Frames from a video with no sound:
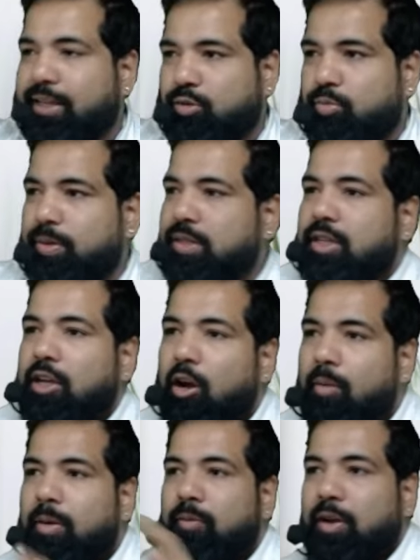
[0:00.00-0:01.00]
SOPs, the
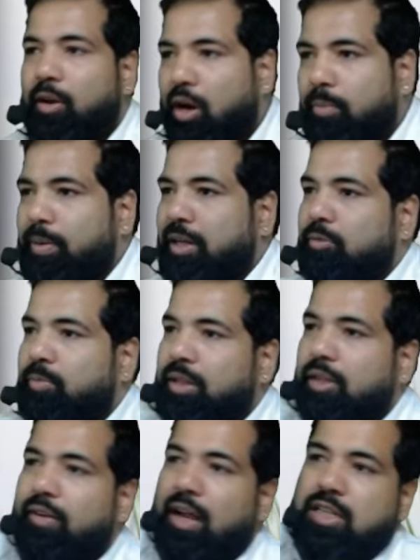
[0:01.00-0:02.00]
government will not believe
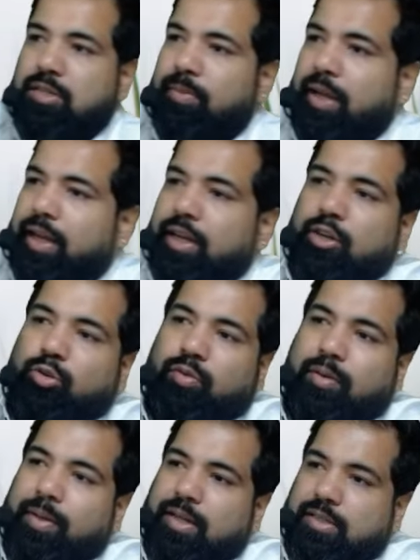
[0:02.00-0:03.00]
me. They will ask me, any
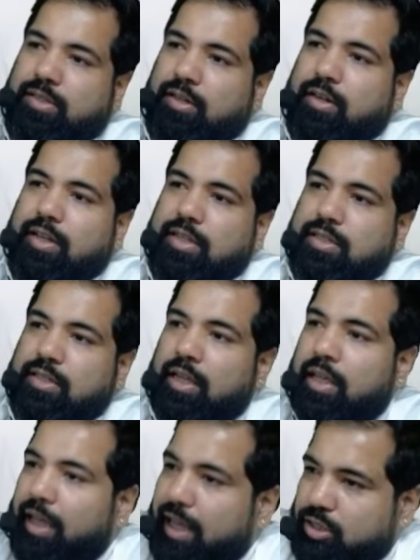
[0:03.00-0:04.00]
two will be considered
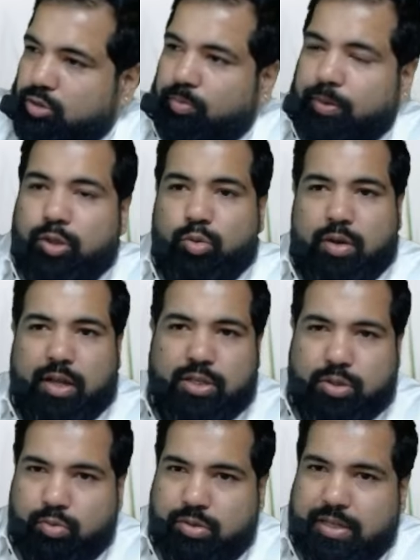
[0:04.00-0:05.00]
as SOP. You
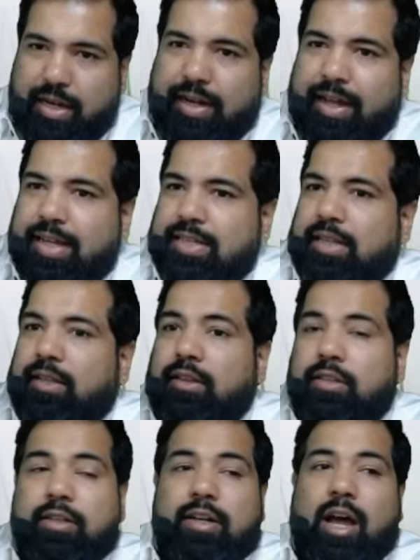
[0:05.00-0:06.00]
can choose that, guys, and
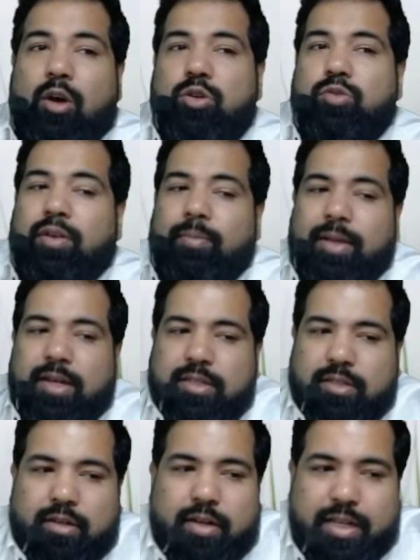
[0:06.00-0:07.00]
the third house will be
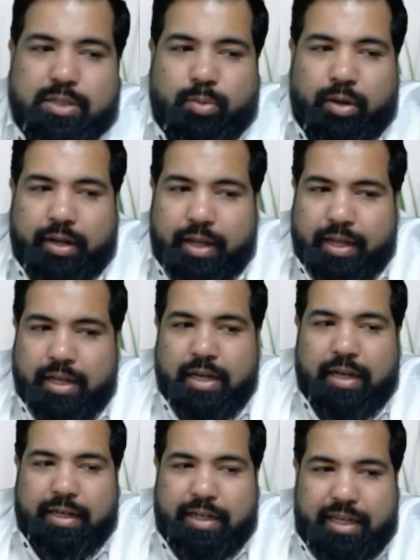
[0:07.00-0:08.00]
considered as what, guys?
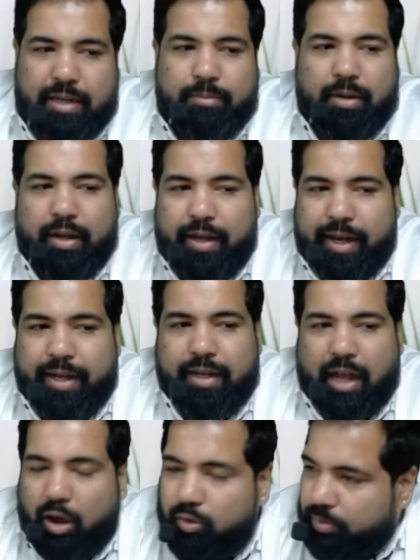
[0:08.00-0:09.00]
In
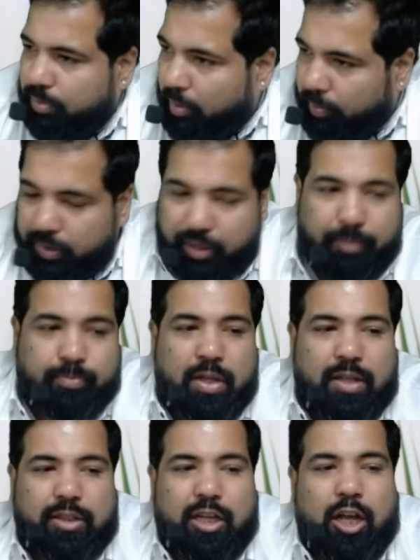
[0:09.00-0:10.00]
let out property.
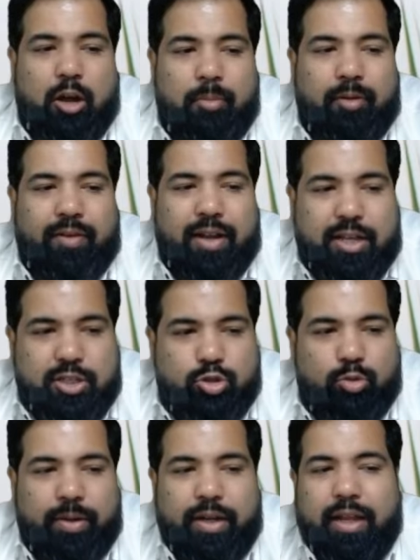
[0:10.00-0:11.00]
The government will
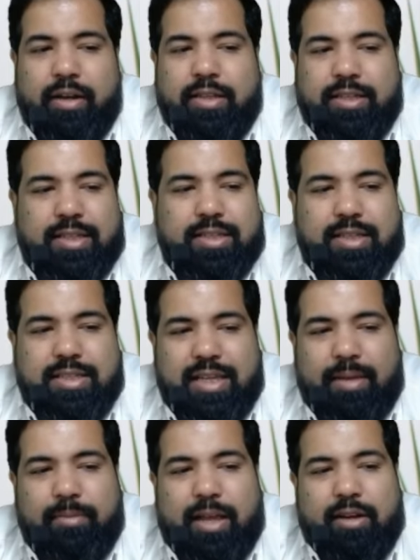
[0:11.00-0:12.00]
assume it, and this is the
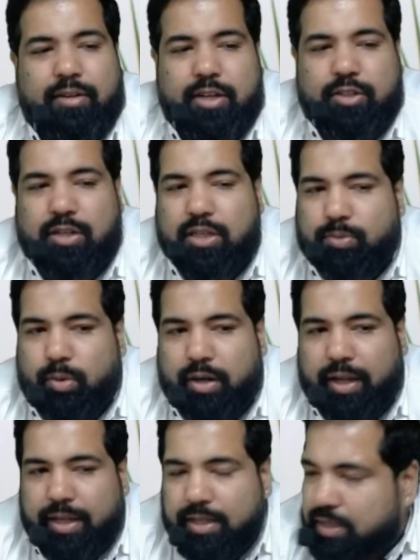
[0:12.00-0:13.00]
same calculation as
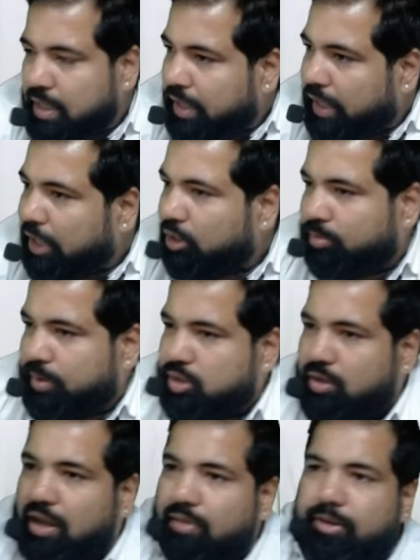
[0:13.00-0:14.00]
what, guys?
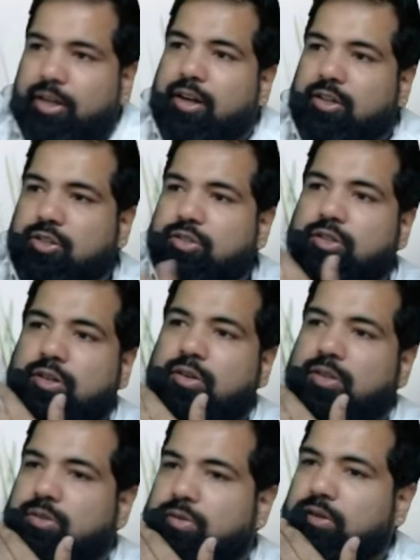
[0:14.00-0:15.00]
Okay, so how many deductions
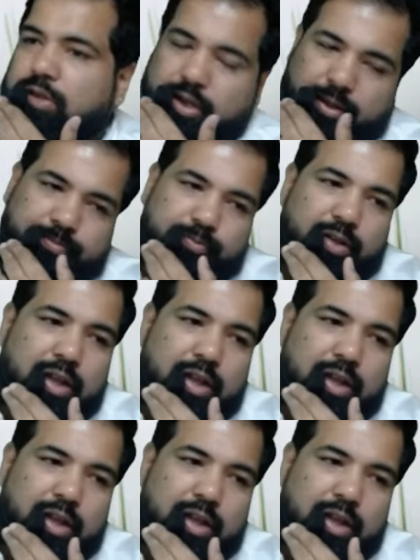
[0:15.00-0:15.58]
here also? Three.